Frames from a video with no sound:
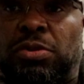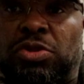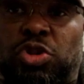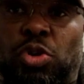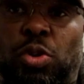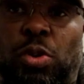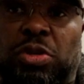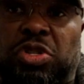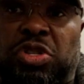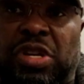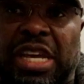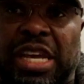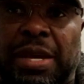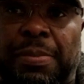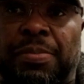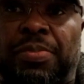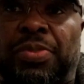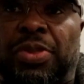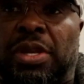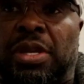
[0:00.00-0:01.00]
who talk to
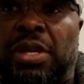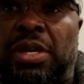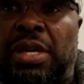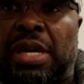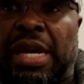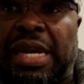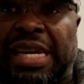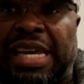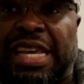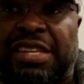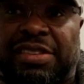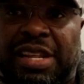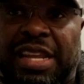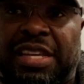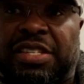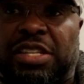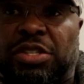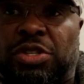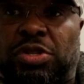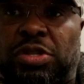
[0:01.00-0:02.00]
him, and he's
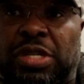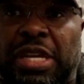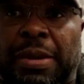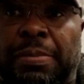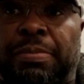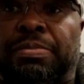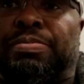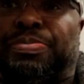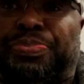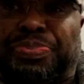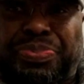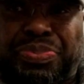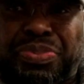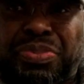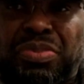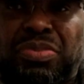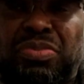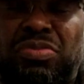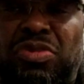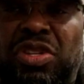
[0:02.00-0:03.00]
listened to them,
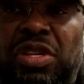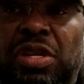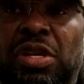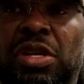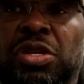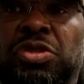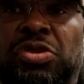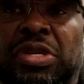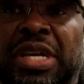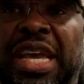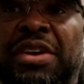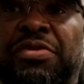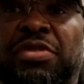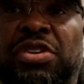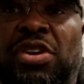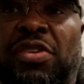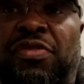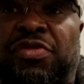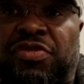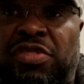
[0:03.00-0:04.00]
to get
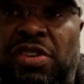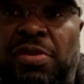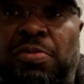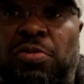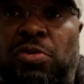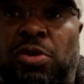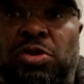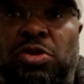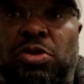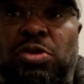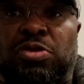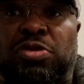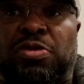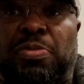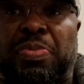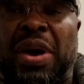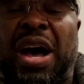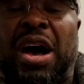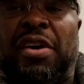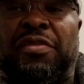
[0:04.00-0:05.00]
rid of someone who's
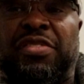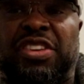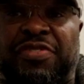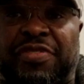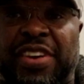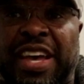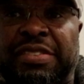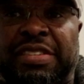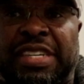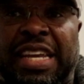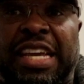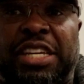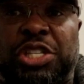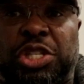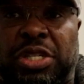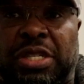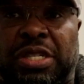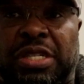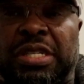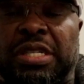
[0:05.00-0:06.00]
part of his
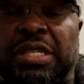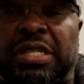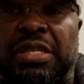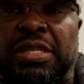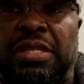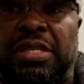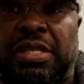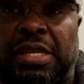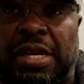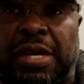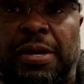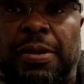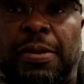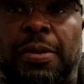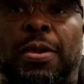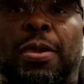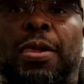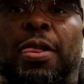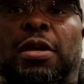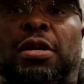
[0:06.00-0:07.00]
foundation, yeah?
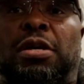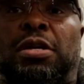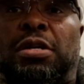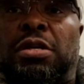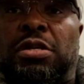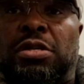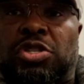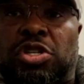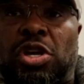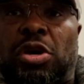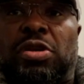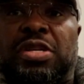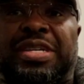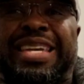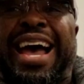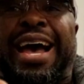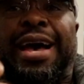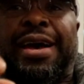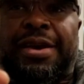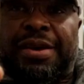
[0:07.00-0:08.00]
So
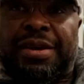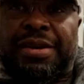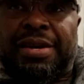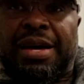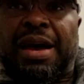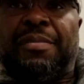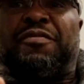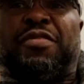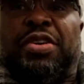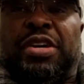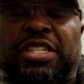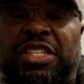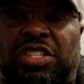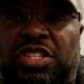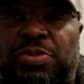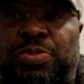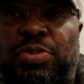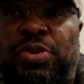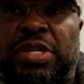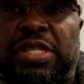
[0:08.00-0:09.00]
that I'm very
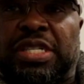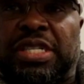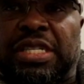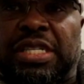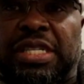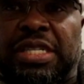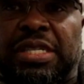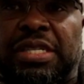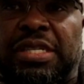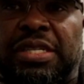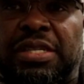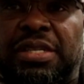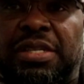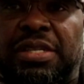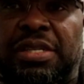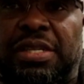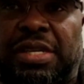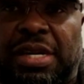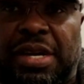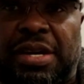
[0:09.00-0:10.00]
disappointed in,
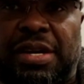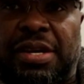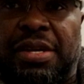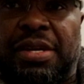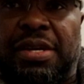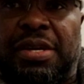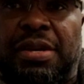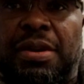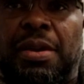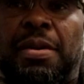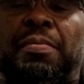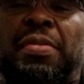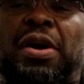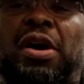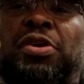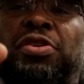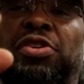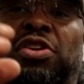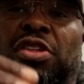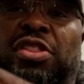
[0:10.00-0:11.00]
yeah?
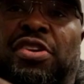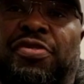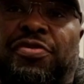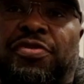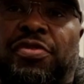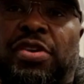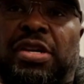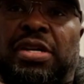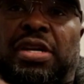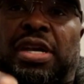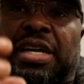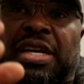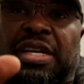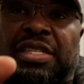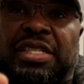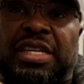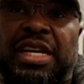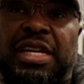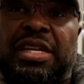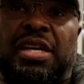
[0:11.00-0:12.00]
But on the other front, like I
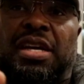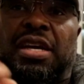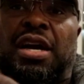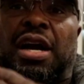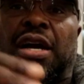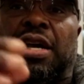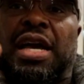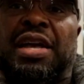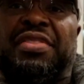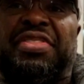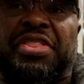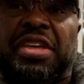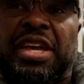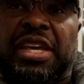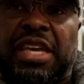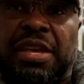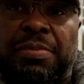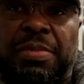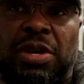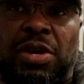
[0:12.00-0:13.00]
said, I can't
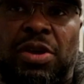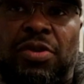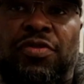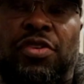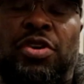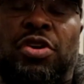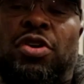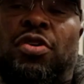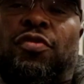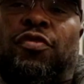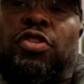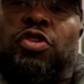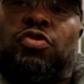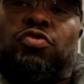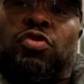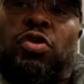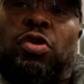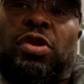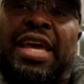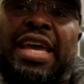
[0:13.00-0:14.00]
thank him enough for the
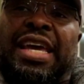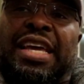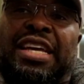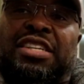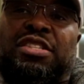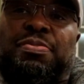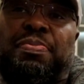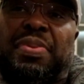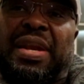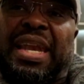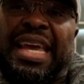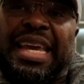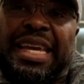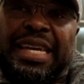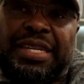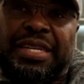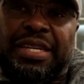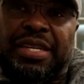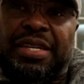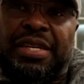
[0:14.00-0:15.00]
role that he has
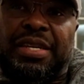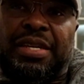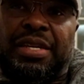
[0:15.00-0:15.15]
played